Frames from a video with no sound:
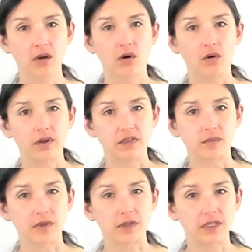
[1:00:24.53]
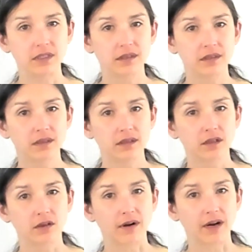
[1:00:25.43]
Holy Spirit,
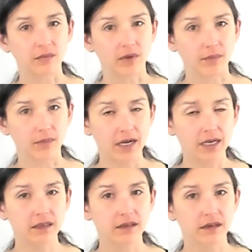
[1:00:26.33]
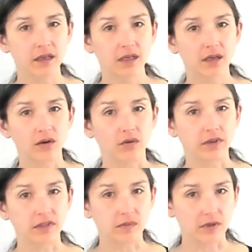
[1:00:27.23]
correct my mind
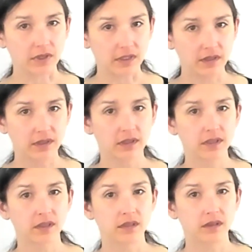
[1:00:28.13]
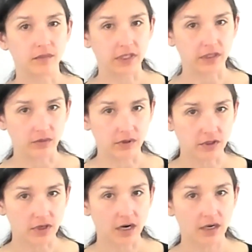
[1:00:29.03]
Holy Spirit, be you in
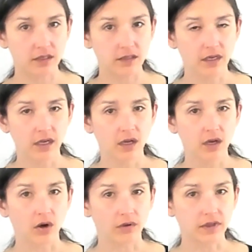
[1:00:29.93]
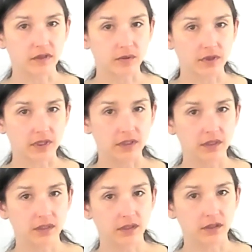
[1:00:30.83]
charge. Holy Spirit,
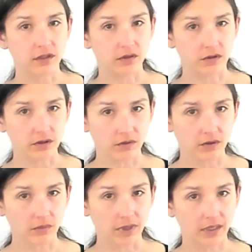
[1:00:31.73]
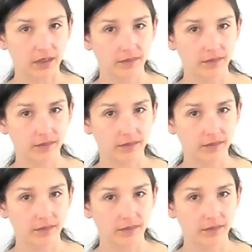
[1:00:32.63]
you show the way.